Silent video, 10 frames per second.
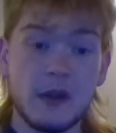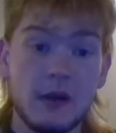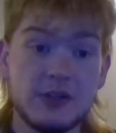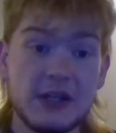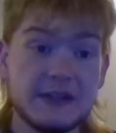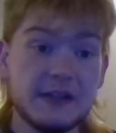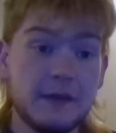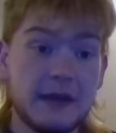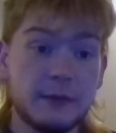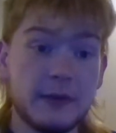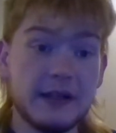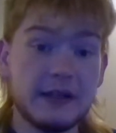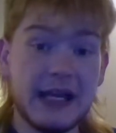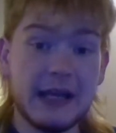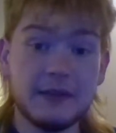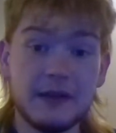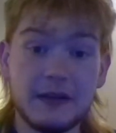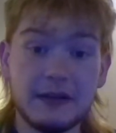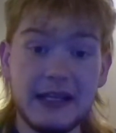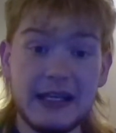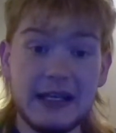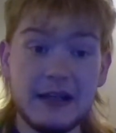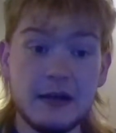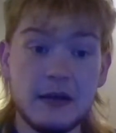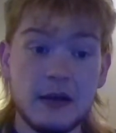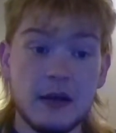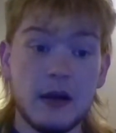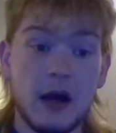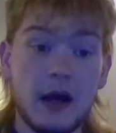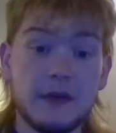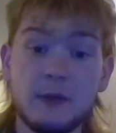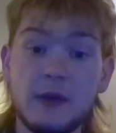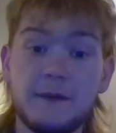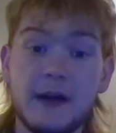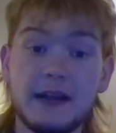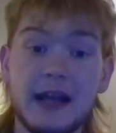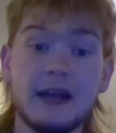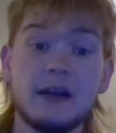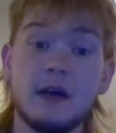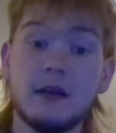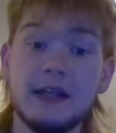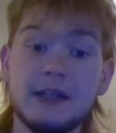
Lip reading: Jesse Love had reclaimed the lead. And then we finally had a lead